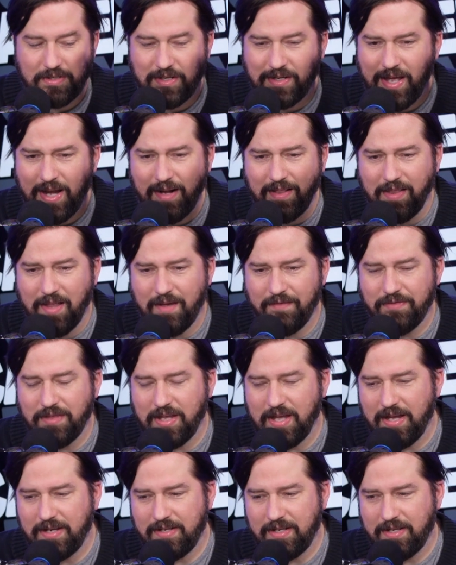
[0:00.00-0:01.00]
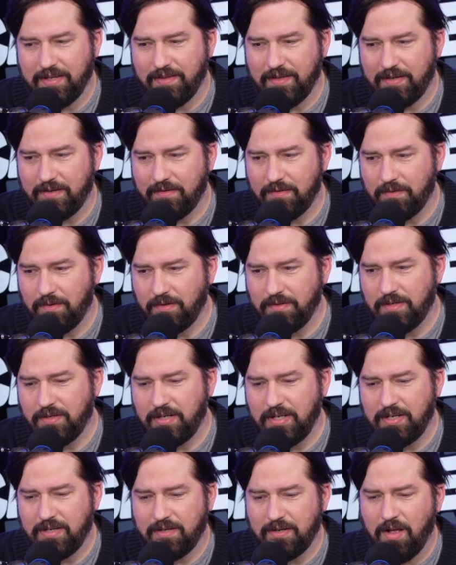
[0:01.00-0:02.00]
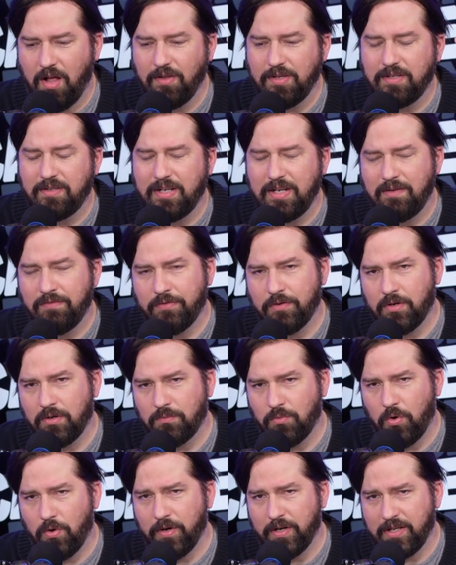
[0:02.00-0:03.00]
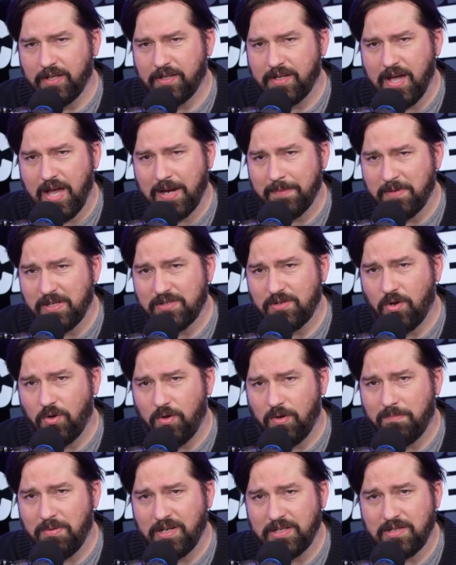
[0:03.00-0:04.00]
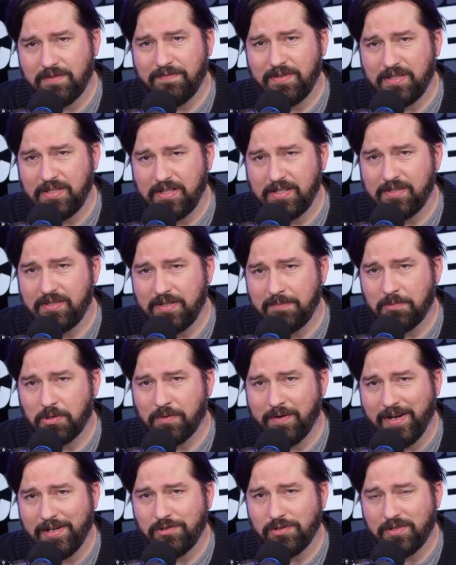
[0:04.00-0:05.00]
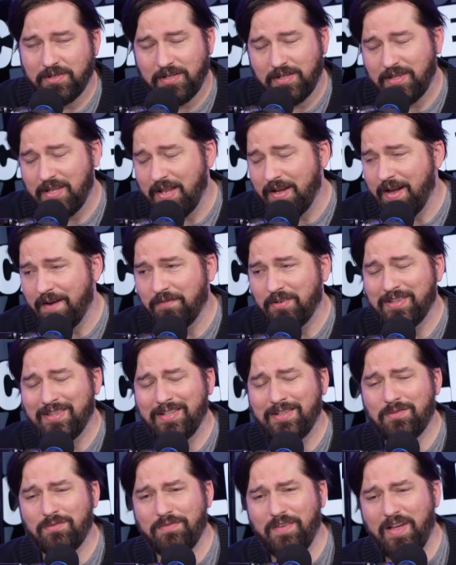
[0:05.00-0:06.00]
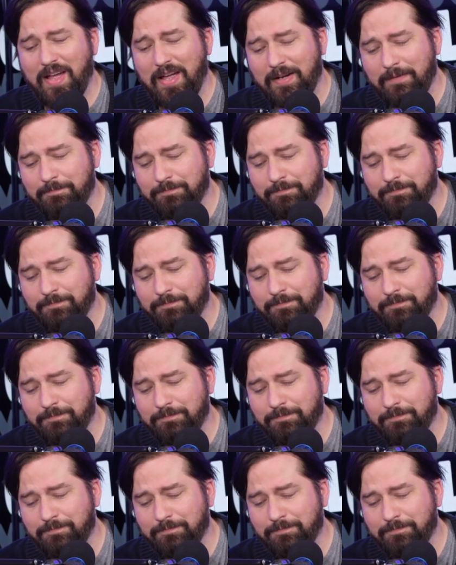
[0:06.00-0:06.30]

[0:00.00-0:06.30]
You got to love the idea that all you need for a roaring economy is a whole bunch of illegal immigration, and then everything's fine.